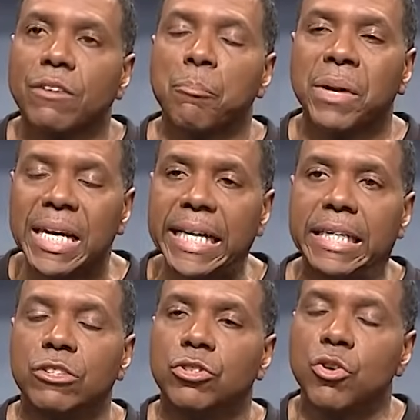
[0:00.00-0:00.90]

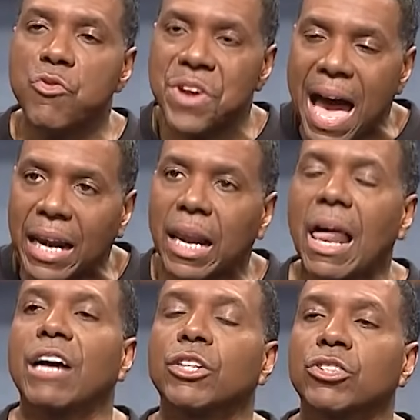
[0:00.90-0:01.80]
please do not
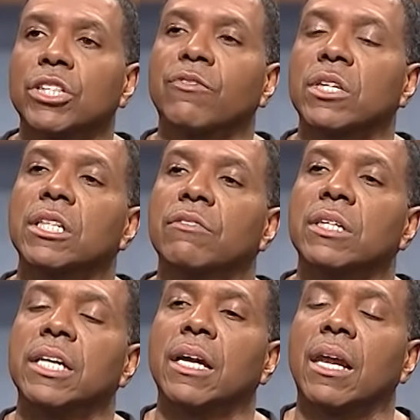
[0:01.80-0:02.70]
allow yourself to live
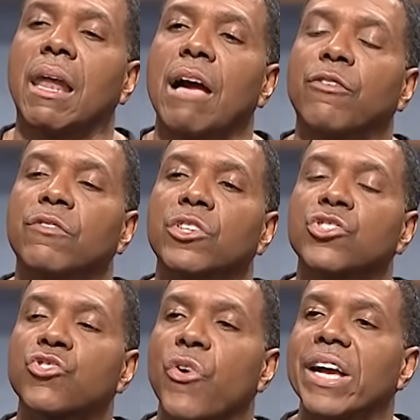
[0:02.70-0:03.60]
in a life of
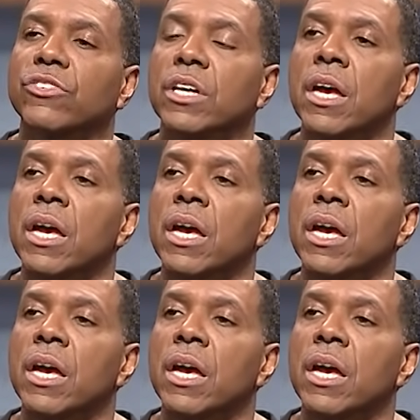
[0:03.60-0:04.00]
distress,